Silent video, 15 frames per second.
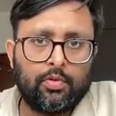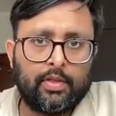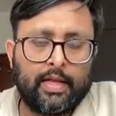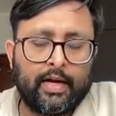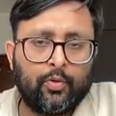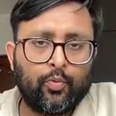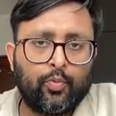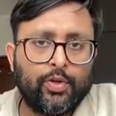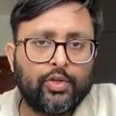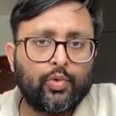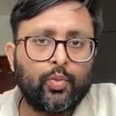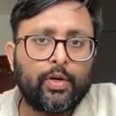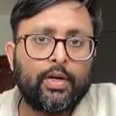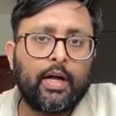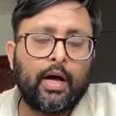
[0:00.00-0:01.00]
that
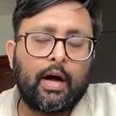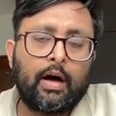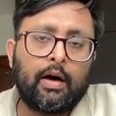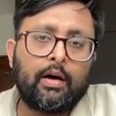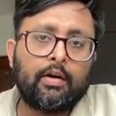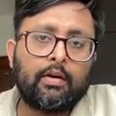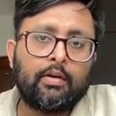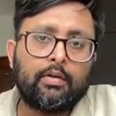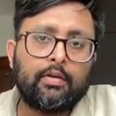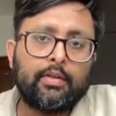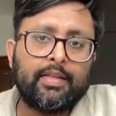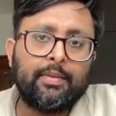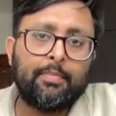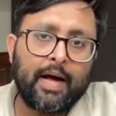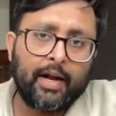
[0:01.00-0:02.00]
which one are
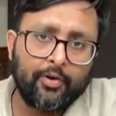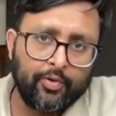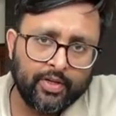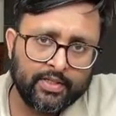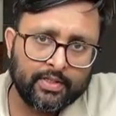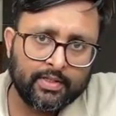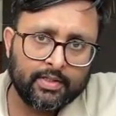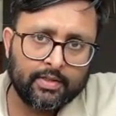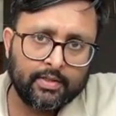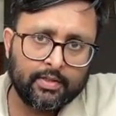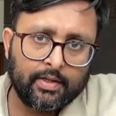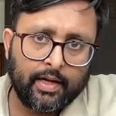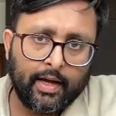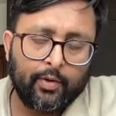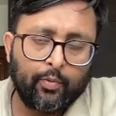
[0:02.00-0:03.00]
the bad risks
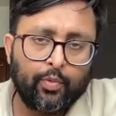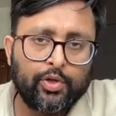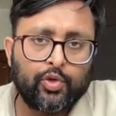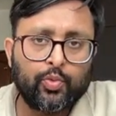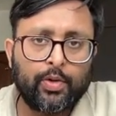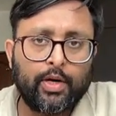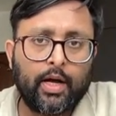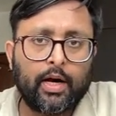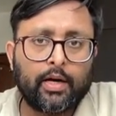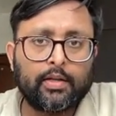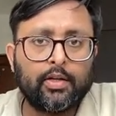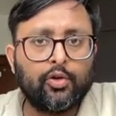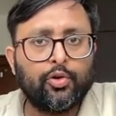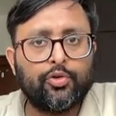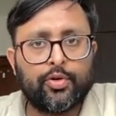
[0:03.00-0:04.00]
and which one are
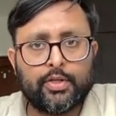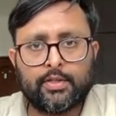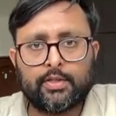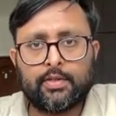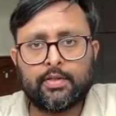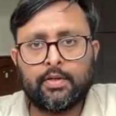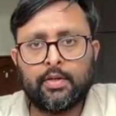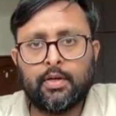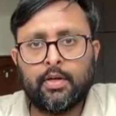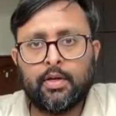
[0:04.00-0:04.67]
the good risks.